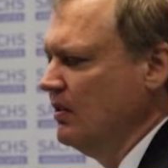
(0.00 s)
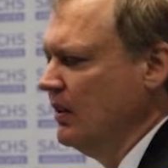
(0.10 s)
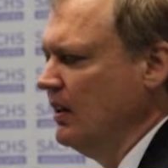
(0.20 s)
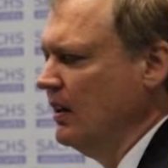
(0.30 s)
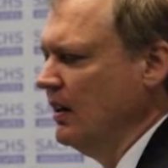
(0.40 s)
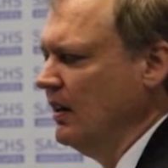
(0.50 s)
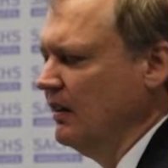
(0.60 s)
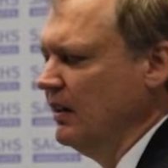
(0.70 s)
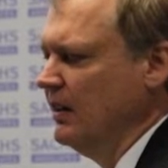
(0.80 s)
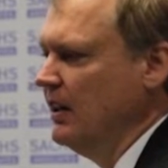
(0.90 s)

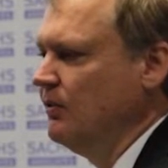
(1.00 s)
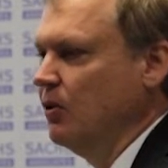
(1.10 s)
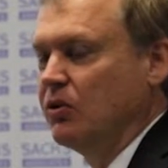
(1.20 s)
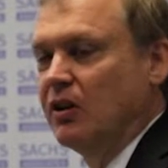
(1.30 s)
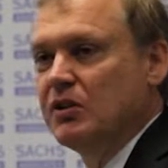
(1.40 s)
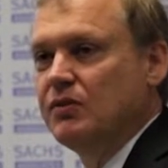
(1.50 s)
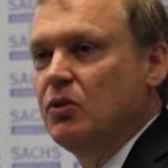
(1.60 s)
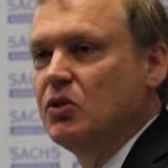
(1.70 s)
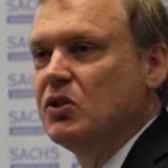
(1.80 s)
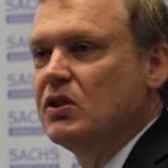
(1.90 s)
the need for
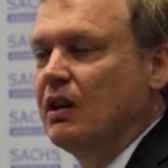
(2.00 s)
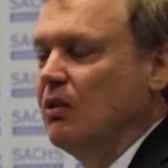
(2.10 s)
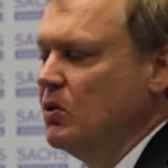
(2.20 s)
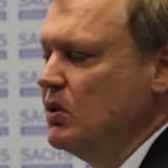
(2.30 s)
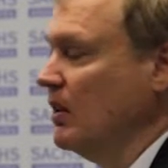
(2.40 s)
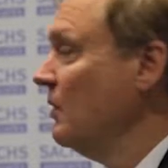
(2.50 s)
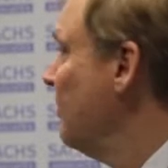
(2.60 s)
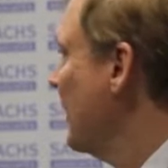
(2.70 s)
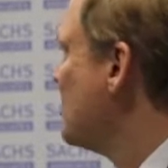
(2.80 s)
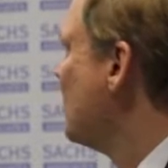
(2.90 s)
transfusions and also the
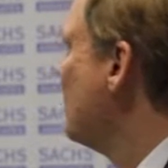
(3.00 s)
infection